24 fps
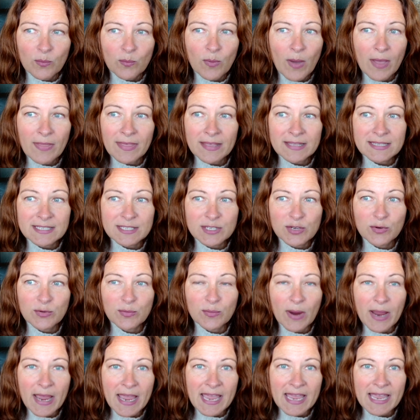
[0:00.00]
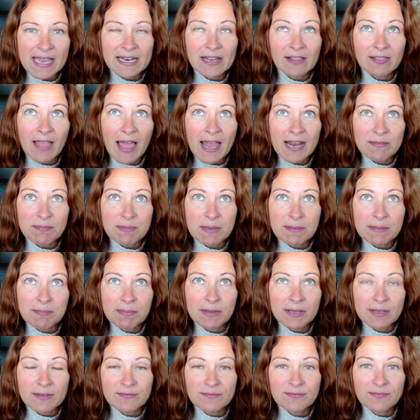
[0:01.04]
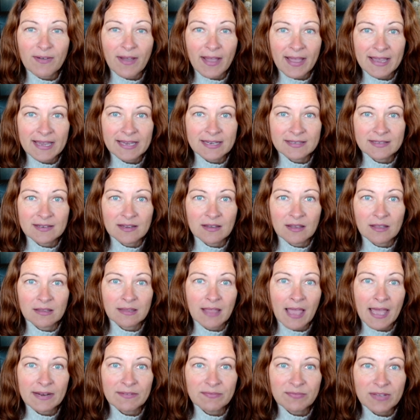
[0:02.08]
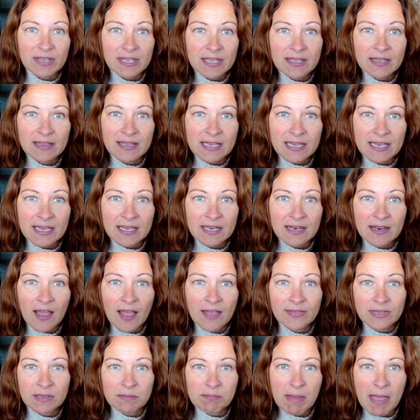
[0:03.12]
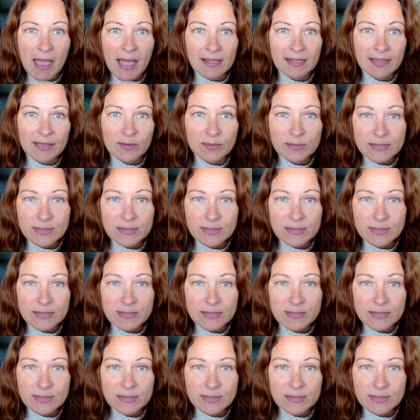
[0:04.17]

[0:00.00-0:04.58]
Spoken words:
While that's great, and a lot of people can find a lot of healing on the paleo